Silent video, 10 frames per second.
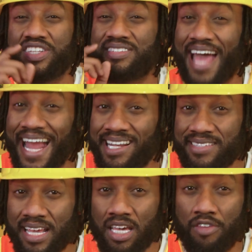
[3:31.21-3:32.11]
The
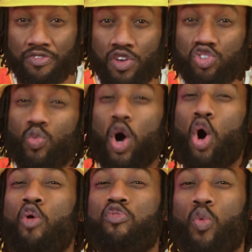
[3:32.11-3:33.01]
sadness and confusion
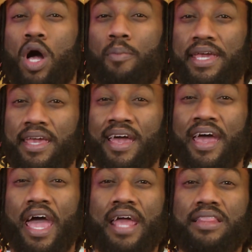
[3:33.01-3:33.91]
were overwhelming
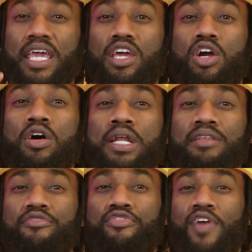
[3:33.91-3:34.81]
and they
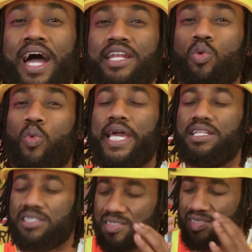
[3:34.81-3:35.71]
couldn't find a way to